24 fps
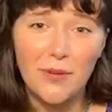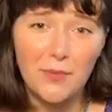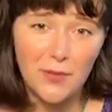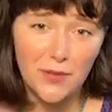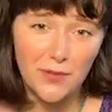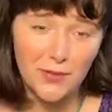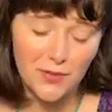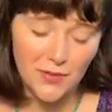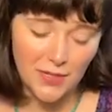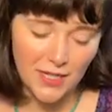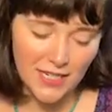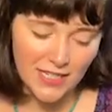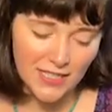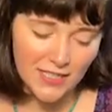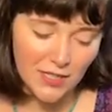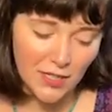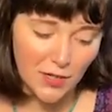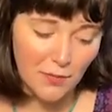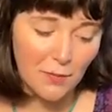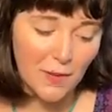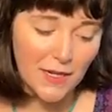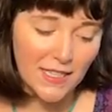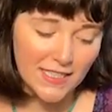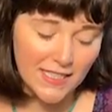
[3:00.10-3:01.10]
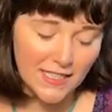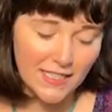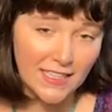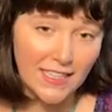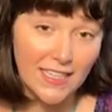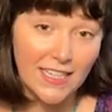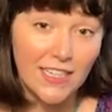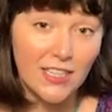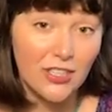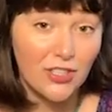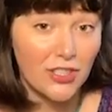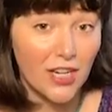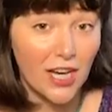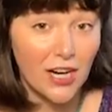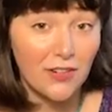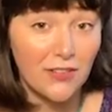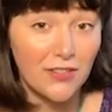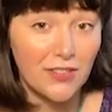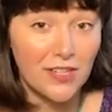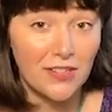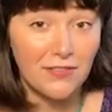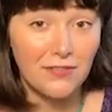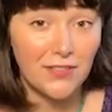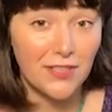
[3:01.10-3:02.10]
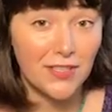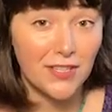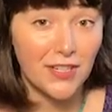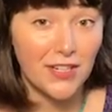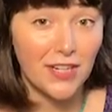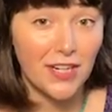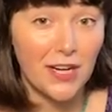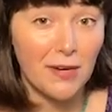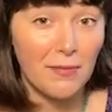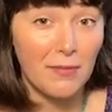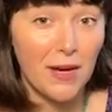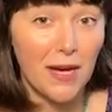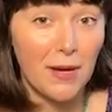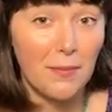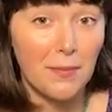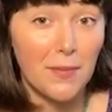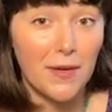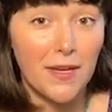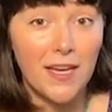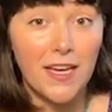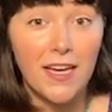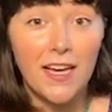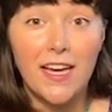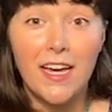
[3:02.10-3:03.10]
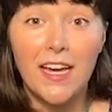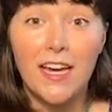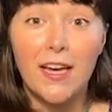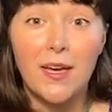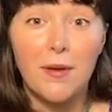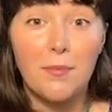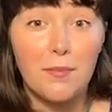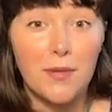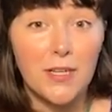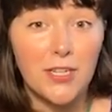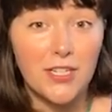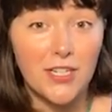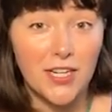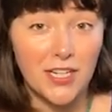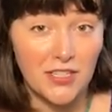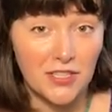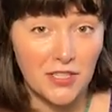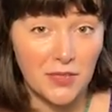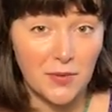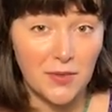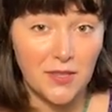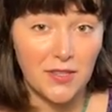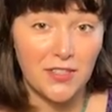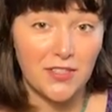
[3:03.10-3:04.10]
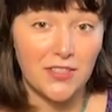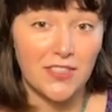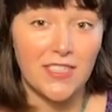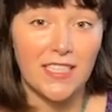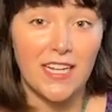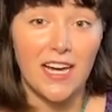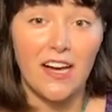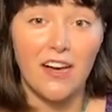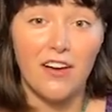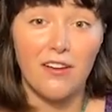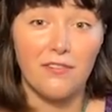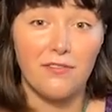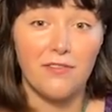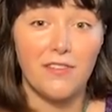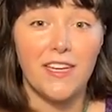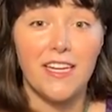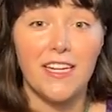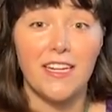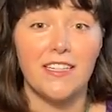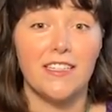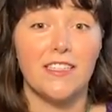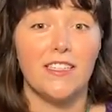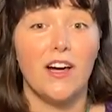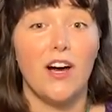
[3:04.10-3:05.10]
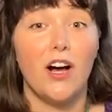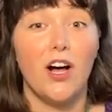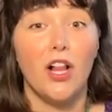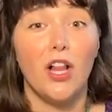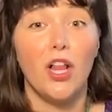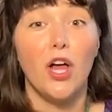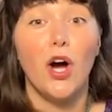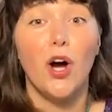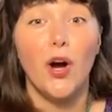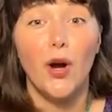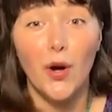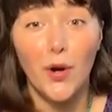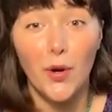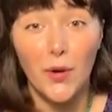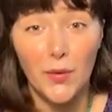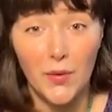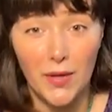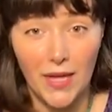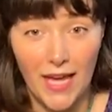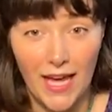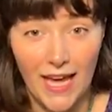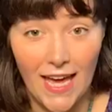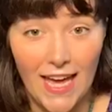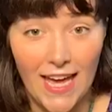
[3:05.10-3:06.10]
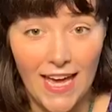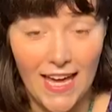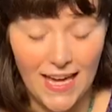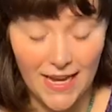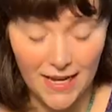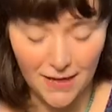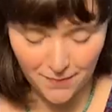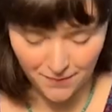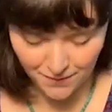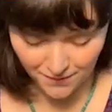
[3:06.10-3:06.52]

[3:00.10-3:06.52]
you enjoyed it. So basically, shadow stuff is going to come up. Be gentle with yourself. It is all okay.